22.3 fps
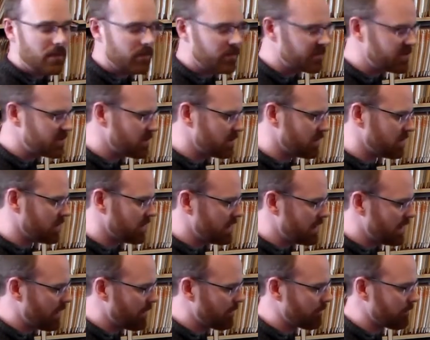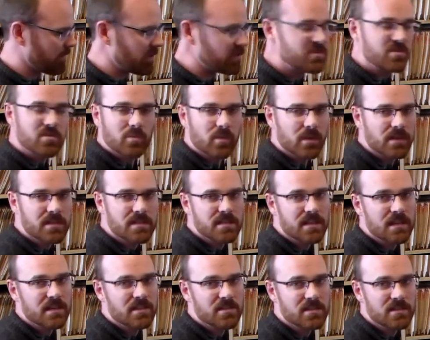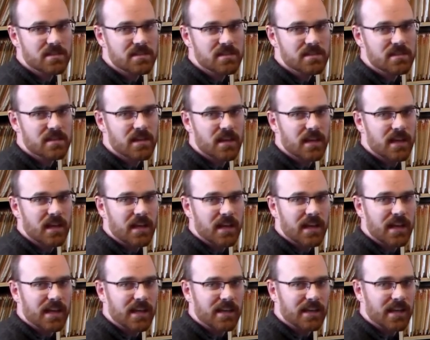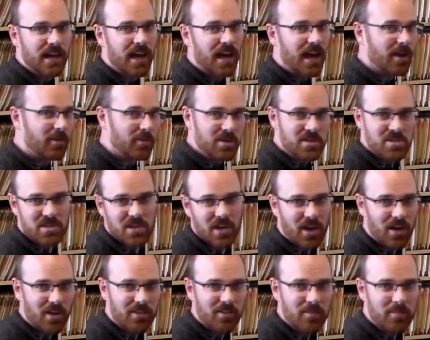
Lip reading: able to clean up most workstations, and I wish you all